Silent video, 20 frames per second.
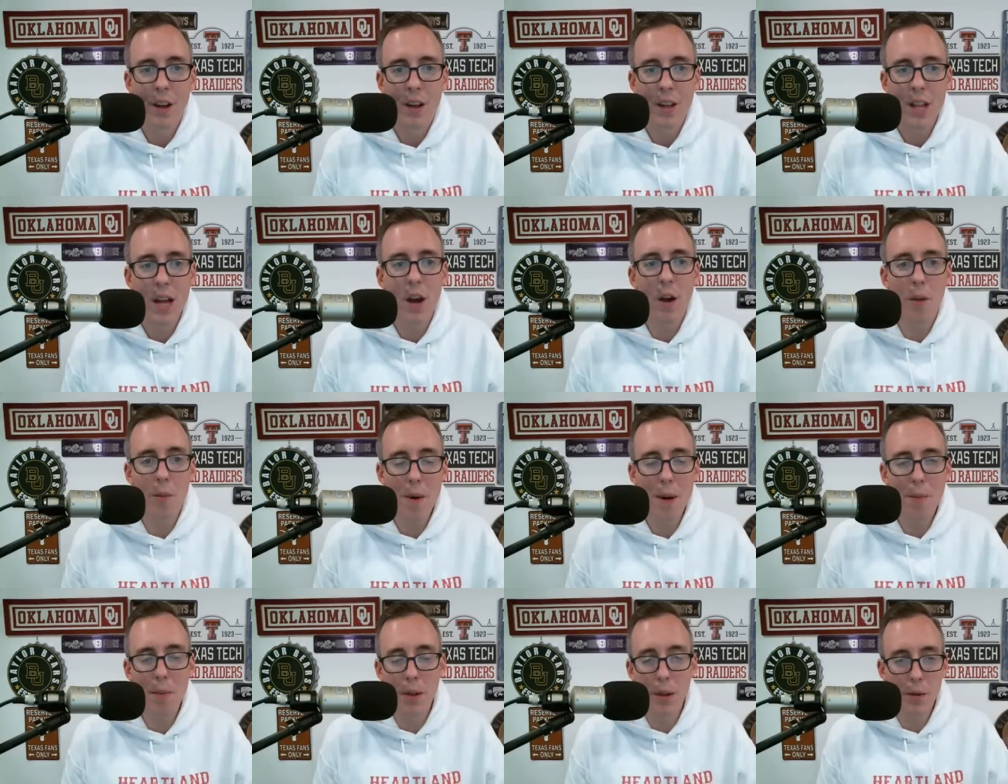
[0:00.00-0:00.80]
Now,
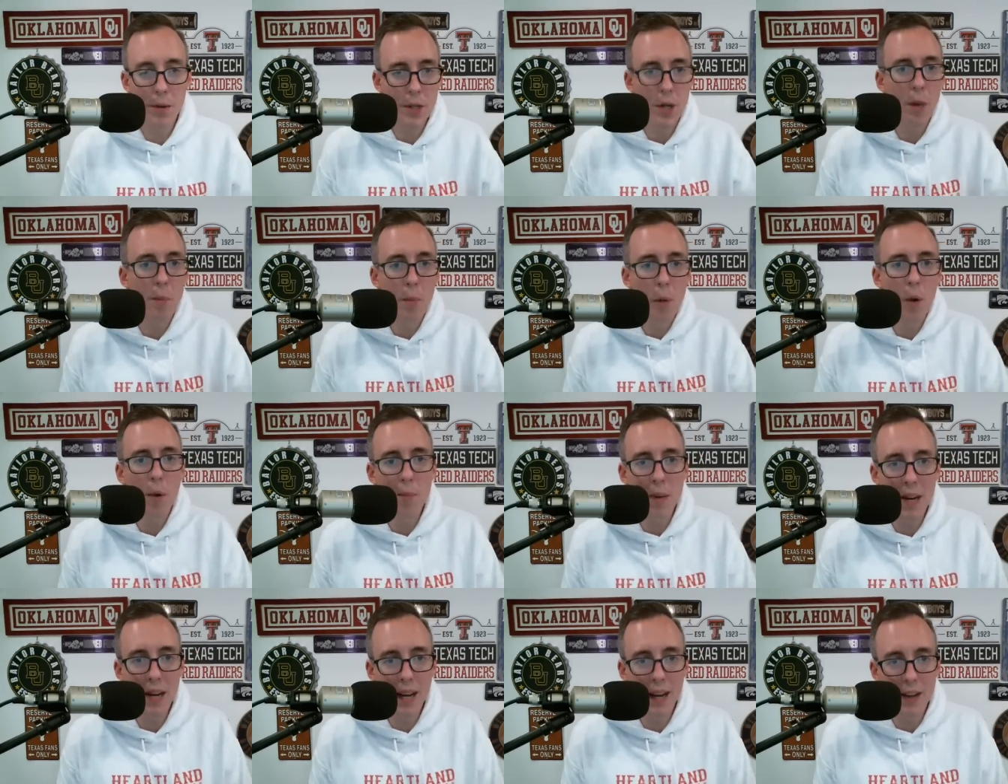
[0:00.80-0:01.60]
remember, there was no board
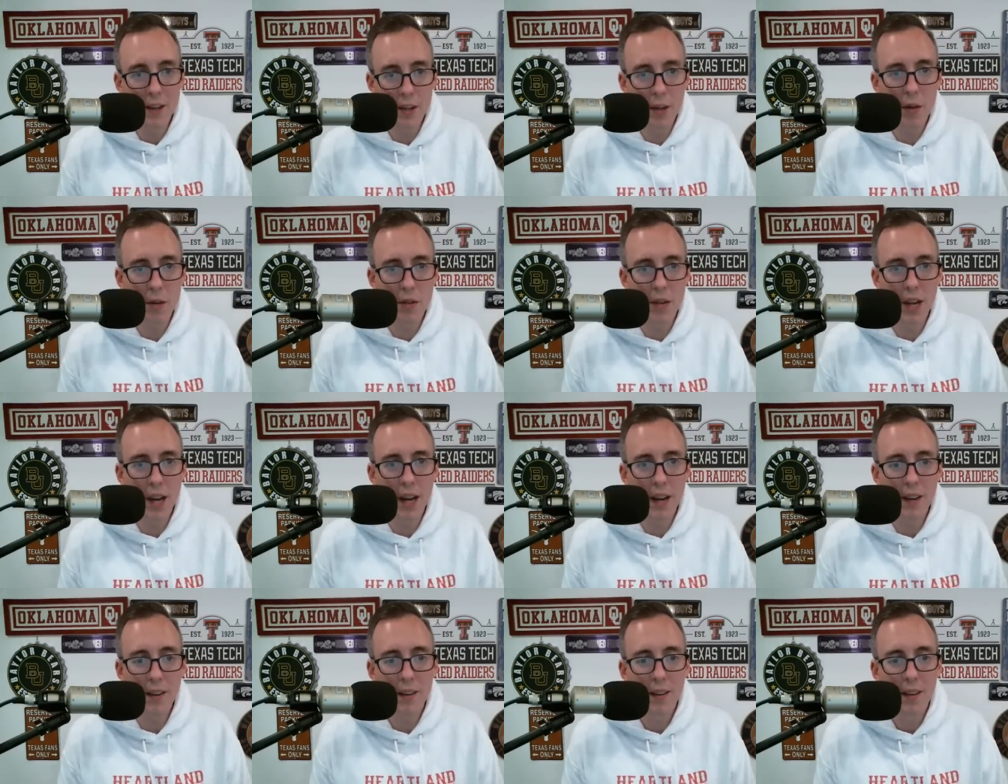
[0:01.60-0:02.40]
meeting on
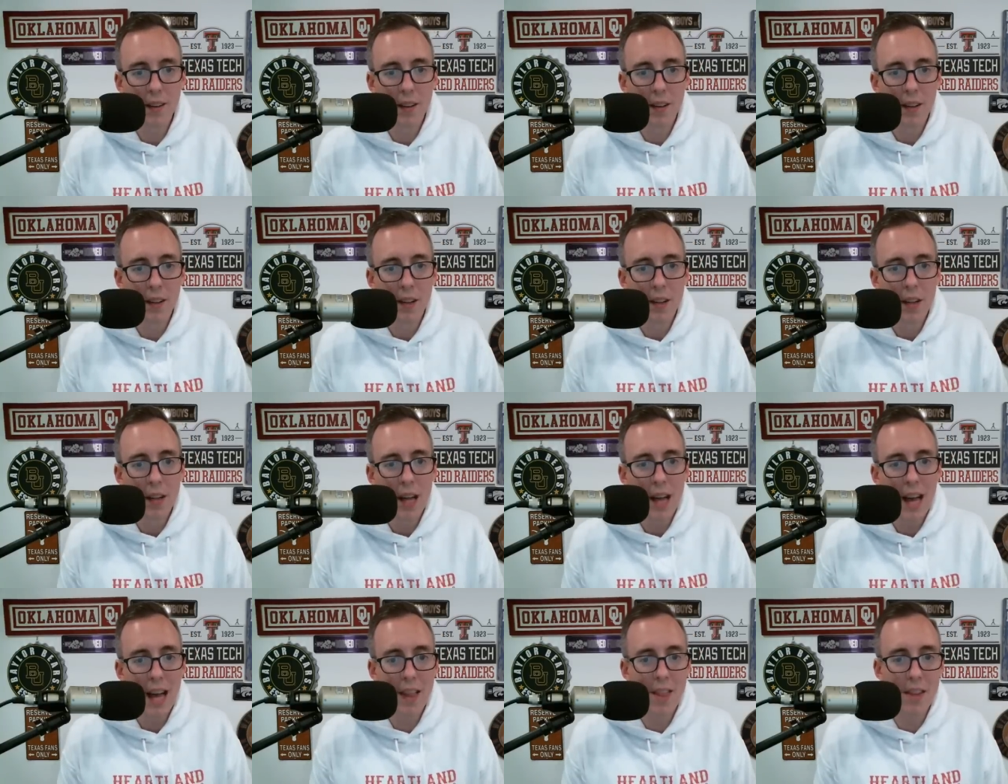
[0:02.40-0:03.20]
Tuesday,
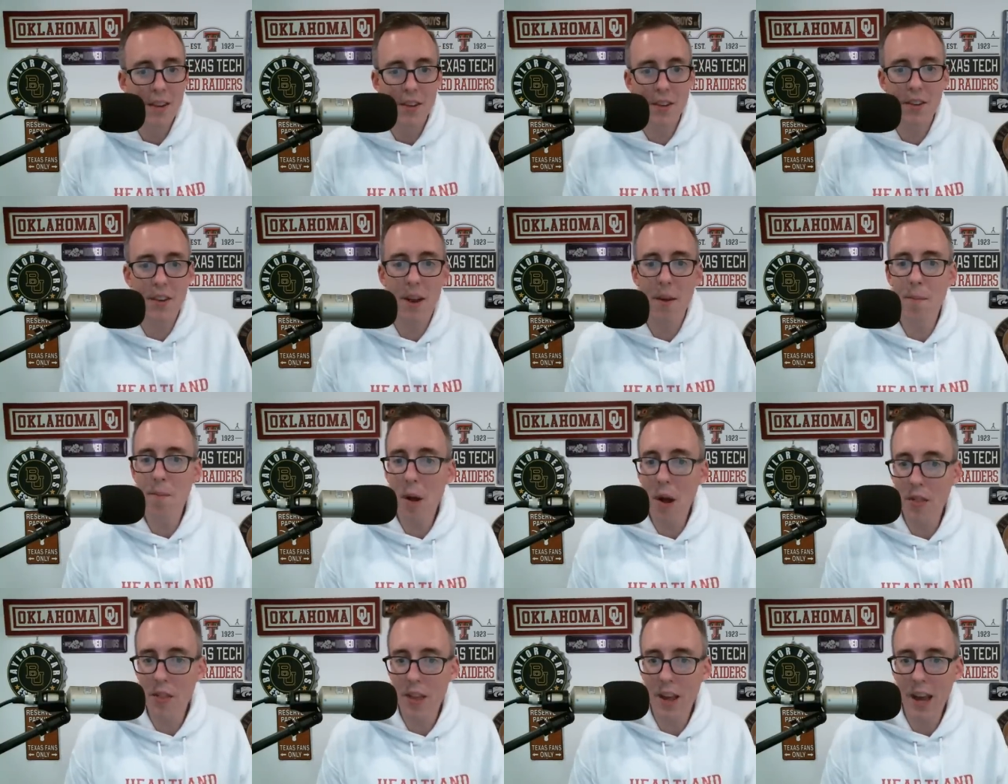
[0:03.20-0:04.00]
and this is on
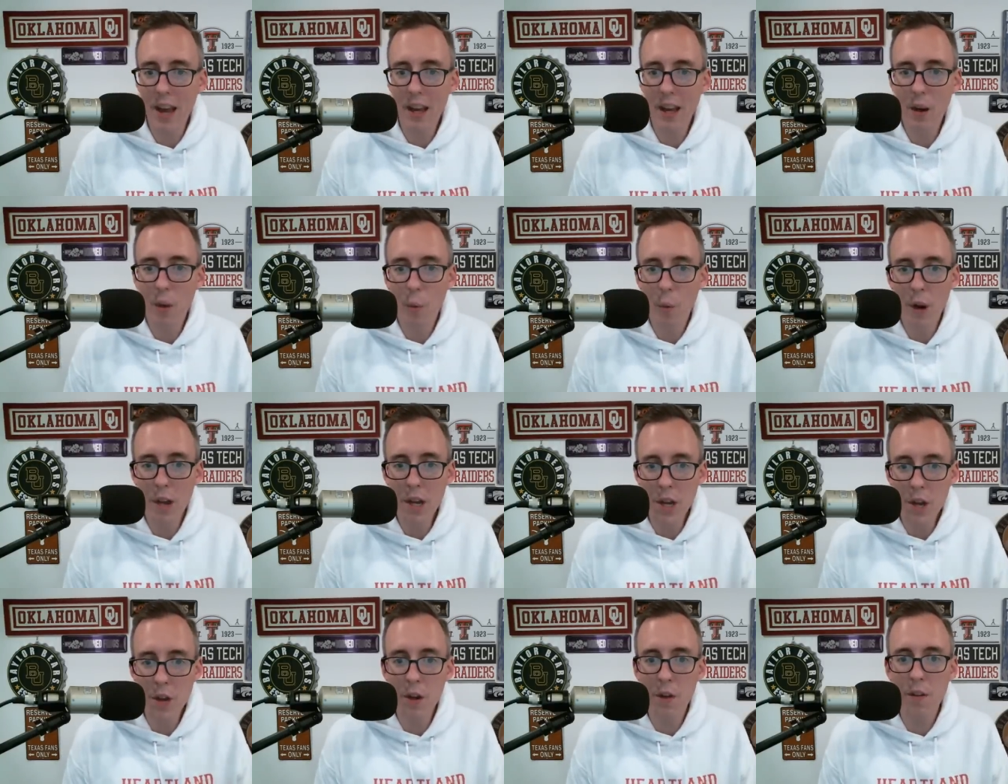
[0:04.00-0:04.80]
Monday, when
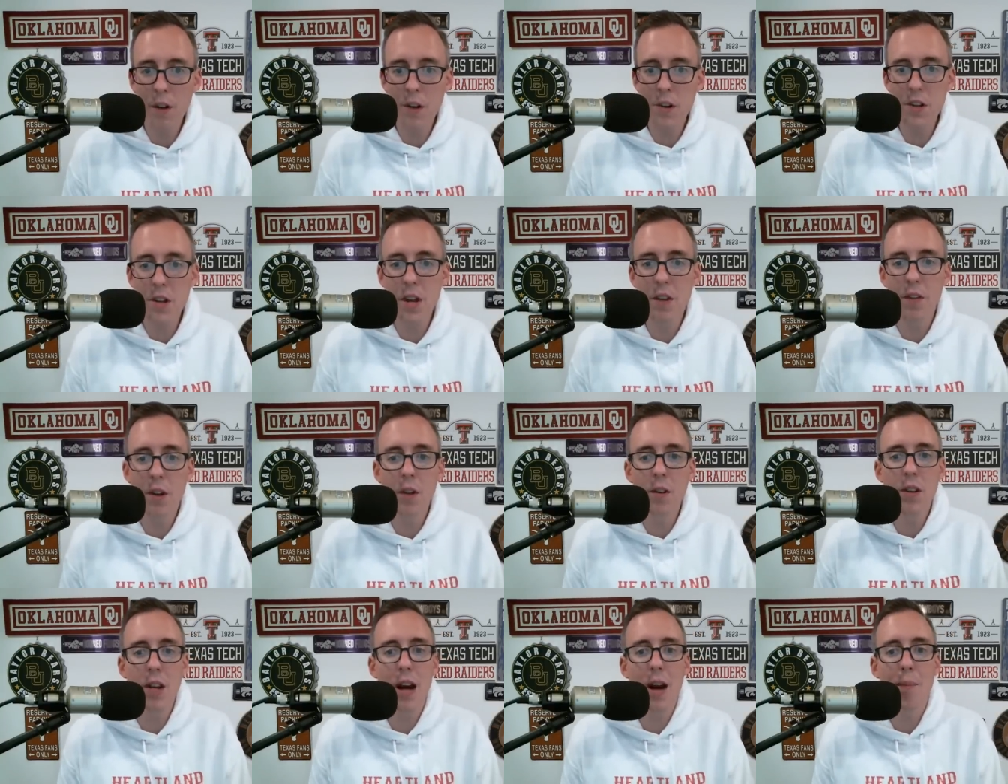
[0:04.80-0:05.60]
University of
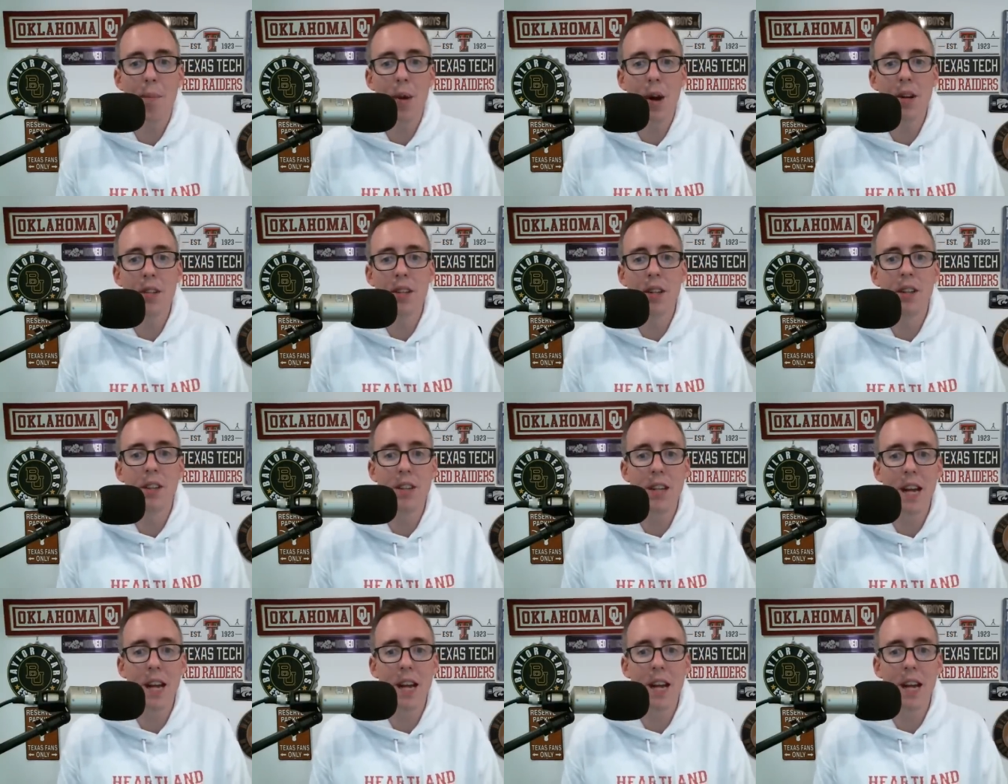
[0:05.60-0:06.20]
Utah President